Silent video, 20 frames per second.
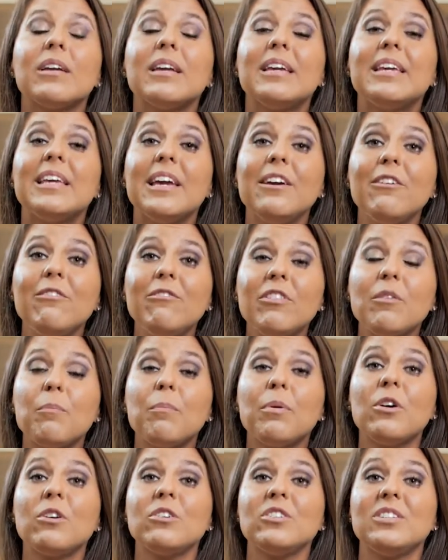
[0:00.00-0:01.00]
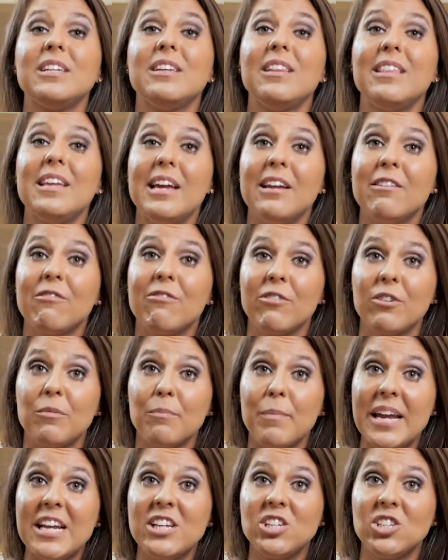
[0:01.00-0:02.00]
give the person the
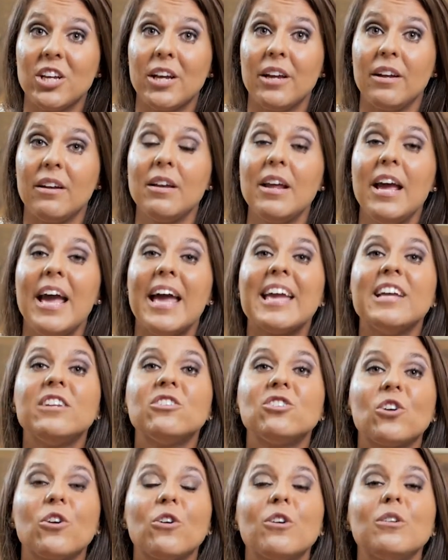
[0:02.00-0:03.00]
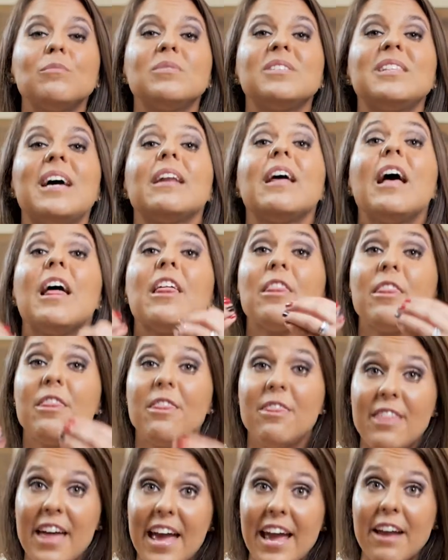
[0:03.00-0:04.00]
information in terms that
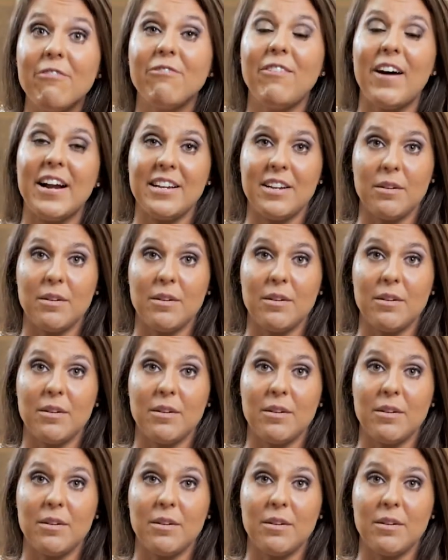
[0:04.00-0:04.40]
they find